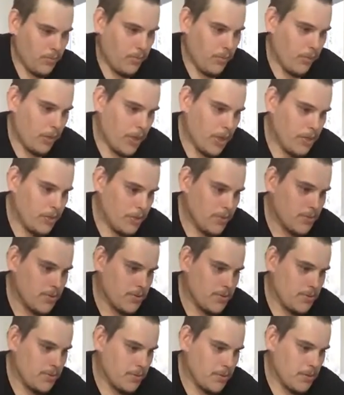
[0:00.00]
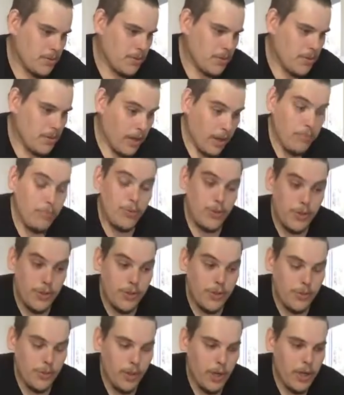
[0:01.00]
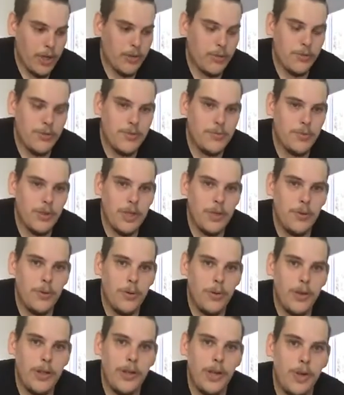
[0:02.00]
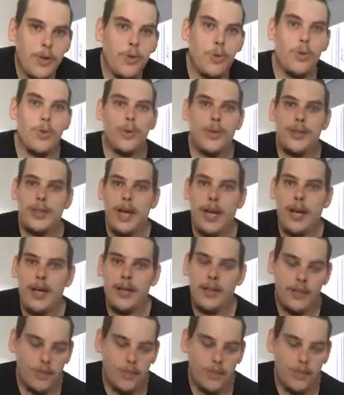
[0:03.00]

The locals, Aboriginal locals, we call it Nullada,